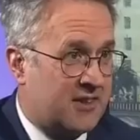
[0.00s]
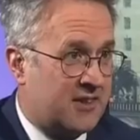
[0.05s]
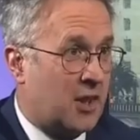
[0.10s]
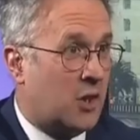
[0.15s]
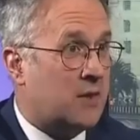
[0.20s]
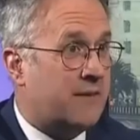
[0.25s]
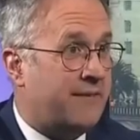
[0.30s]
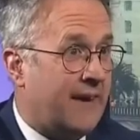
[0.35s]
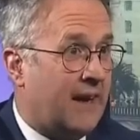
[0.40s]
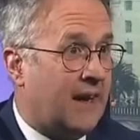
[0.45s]
that
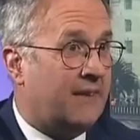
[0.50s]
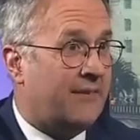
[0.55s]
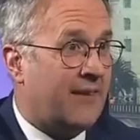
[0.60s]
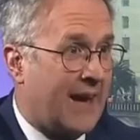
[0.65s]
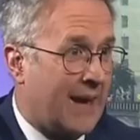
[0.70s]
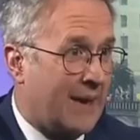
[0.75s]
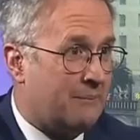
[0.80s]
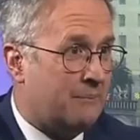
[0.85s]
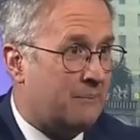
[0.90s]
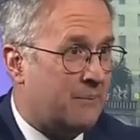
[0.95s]
don't affect
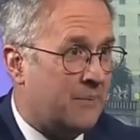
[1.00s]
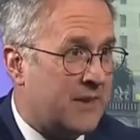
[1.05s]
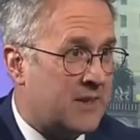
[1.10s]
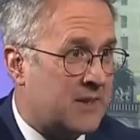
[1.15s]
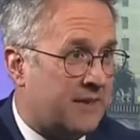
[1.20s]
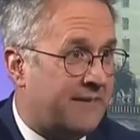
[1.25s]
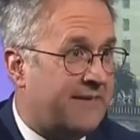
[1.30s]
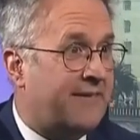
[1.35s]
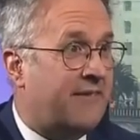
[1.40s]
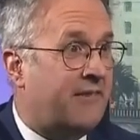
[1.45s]
them. These
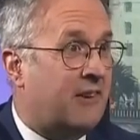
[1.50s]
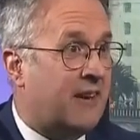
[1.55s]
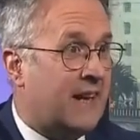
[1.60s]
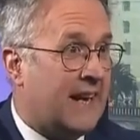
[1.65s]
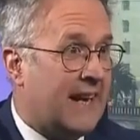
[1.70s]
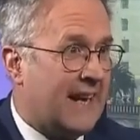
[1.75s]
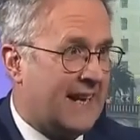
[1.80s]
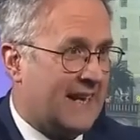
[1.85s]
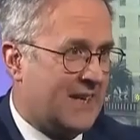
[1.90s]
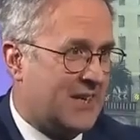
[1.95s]
are free
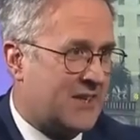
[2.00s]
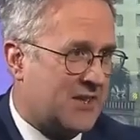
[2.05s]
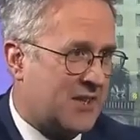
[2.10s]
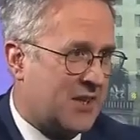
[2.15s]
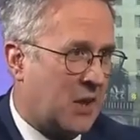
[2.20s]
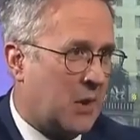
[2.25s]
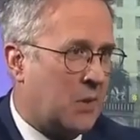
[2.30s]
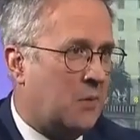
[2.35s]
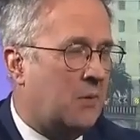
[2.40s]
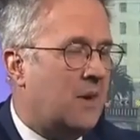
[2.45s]
hits,
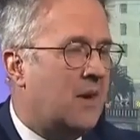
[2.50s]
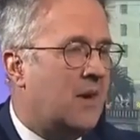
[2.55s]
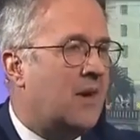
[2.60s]
so